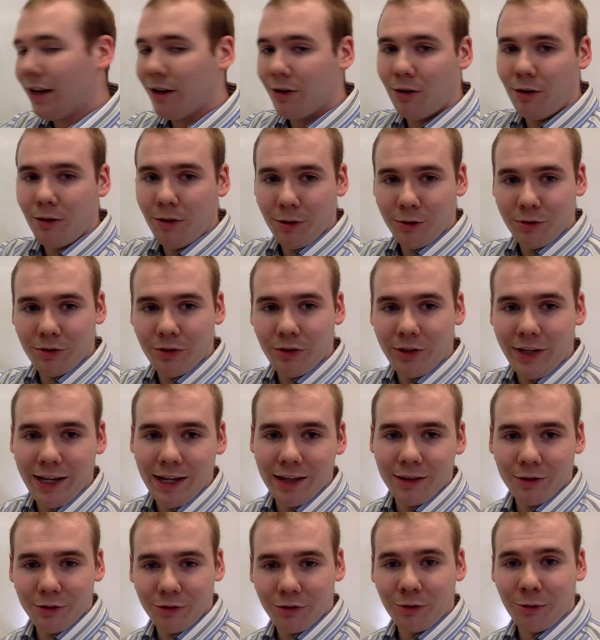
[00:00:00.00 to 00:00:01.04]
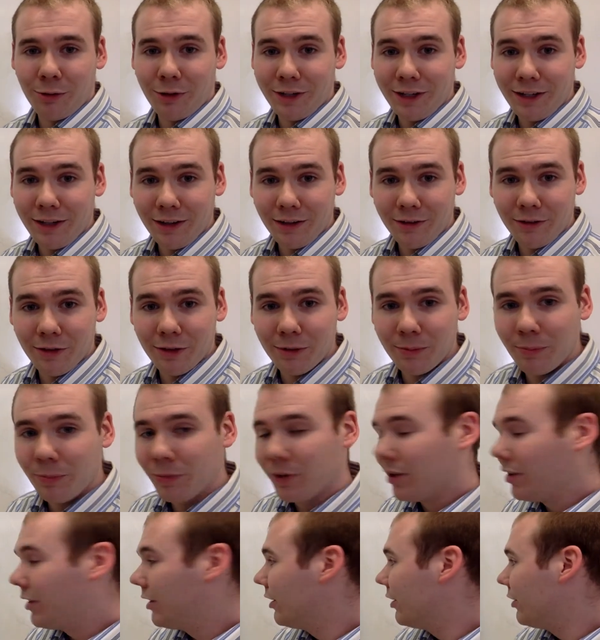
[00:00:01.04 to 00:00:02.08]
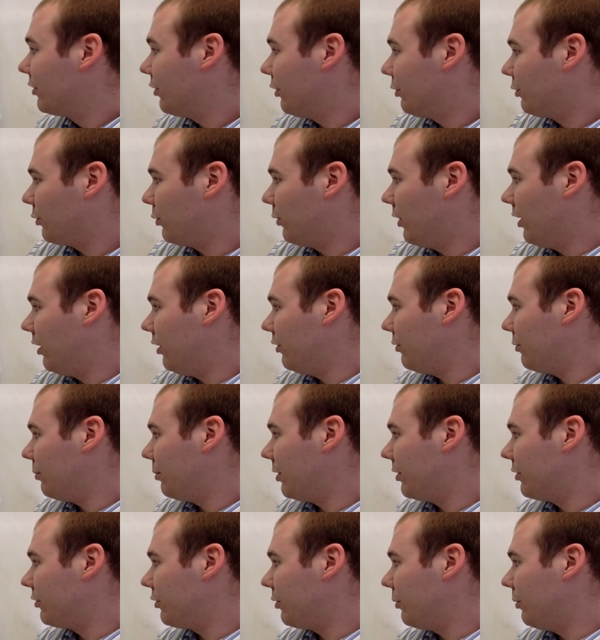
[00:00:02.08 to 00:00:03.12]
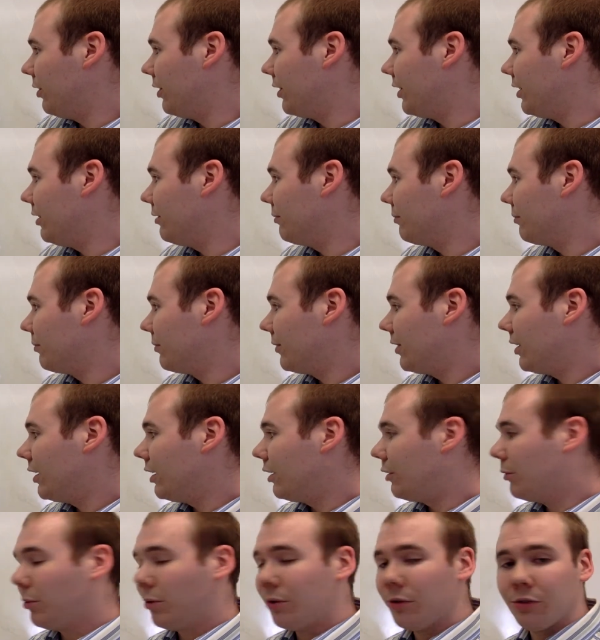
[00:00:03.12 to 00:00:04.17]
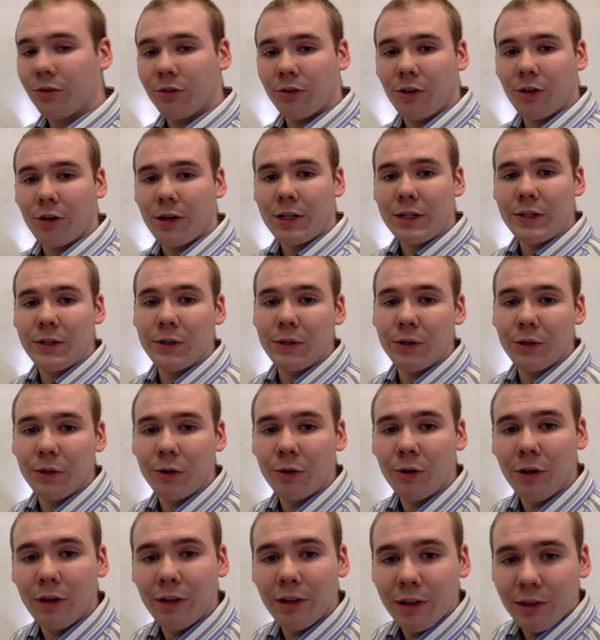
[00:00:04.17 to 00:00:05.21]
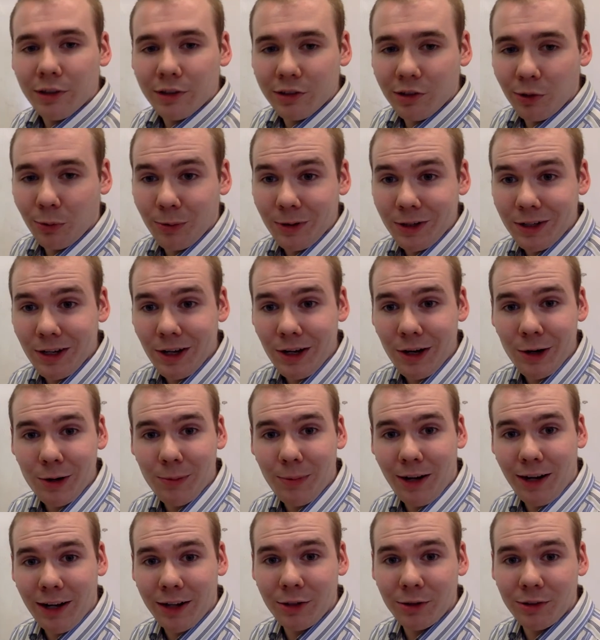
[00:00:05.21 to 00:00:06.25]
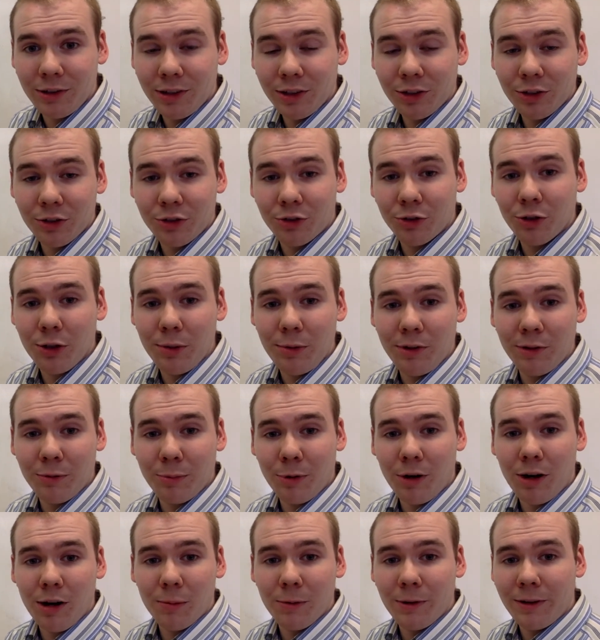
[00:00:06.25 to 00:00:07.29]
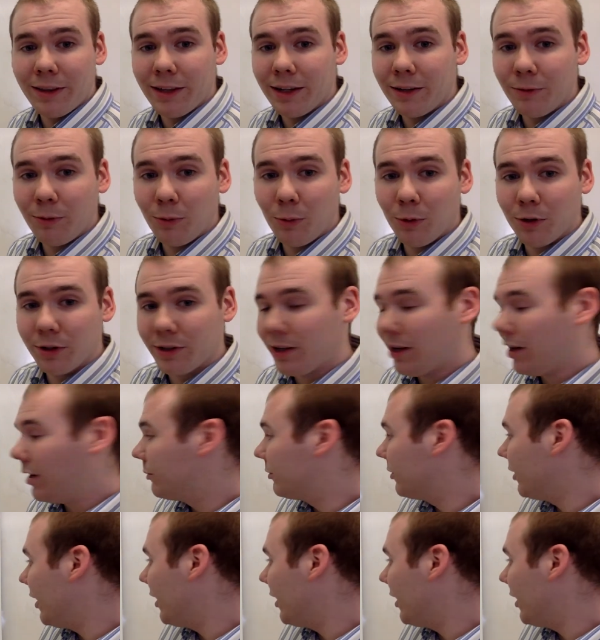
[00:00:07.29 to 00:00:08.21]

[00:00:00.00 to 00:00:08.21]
count all those, you can. There's 20 of them. So 12 plus 20 equals 32. So we know by using the distributive property that 4 times